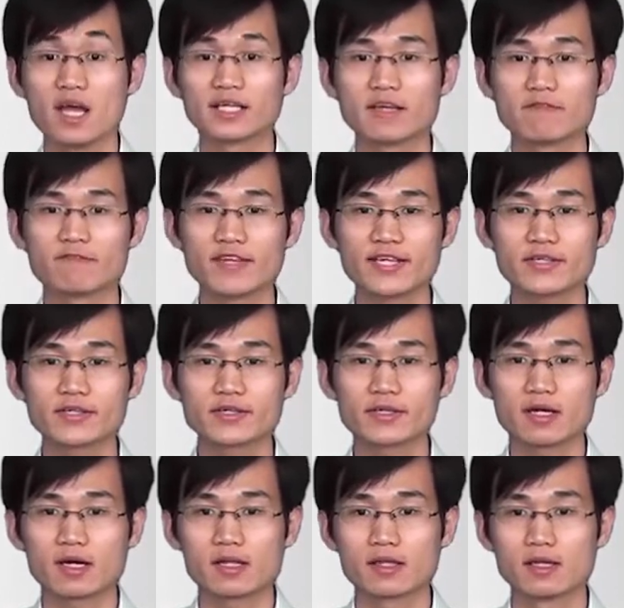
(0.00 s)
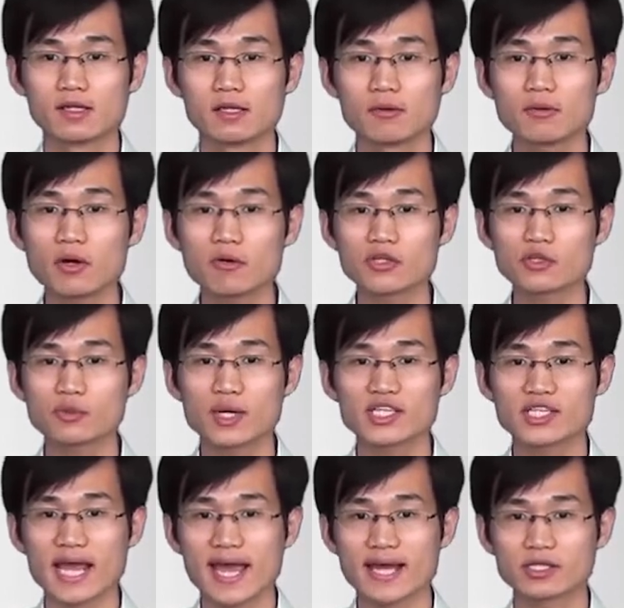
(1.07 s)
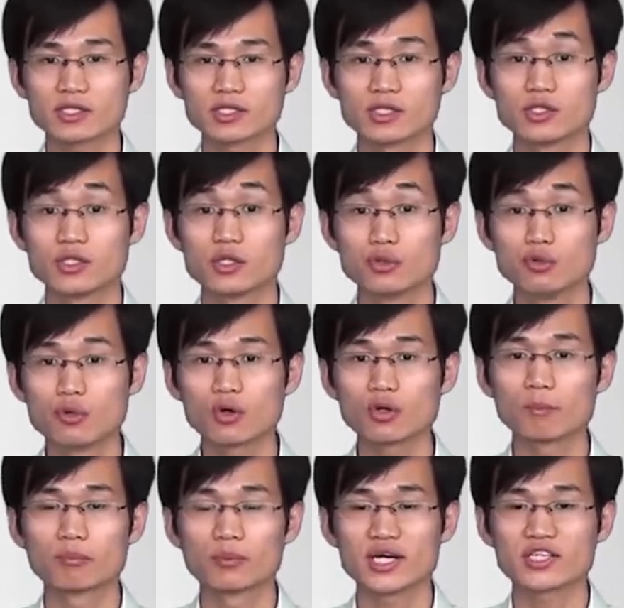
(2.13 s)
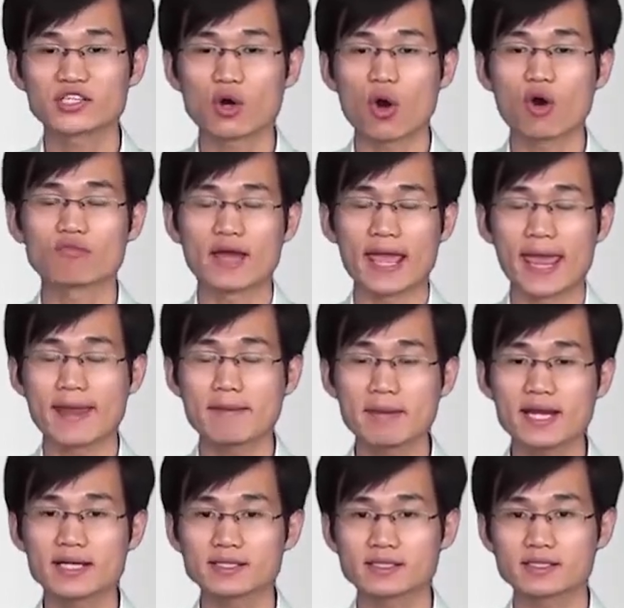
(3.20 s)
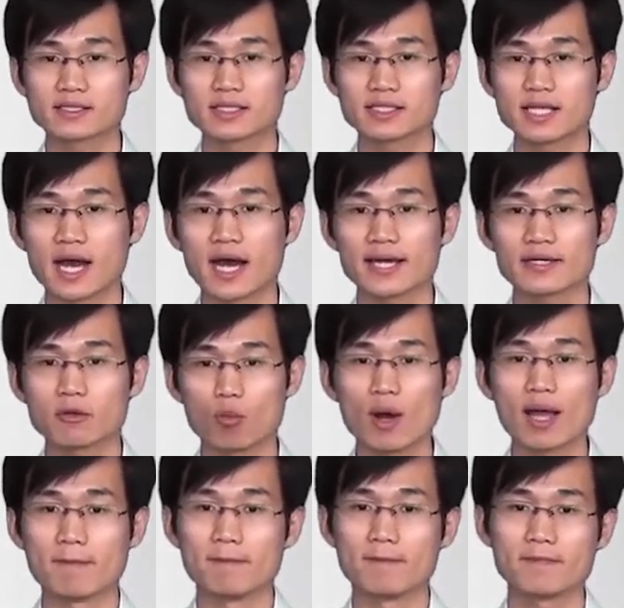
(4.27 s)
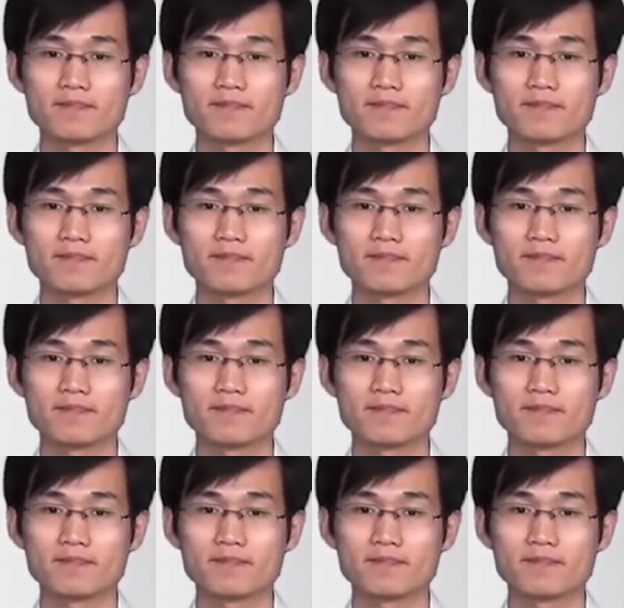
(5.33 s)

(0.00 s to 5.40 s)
Configure the local switch as the root bridge of MSTI1.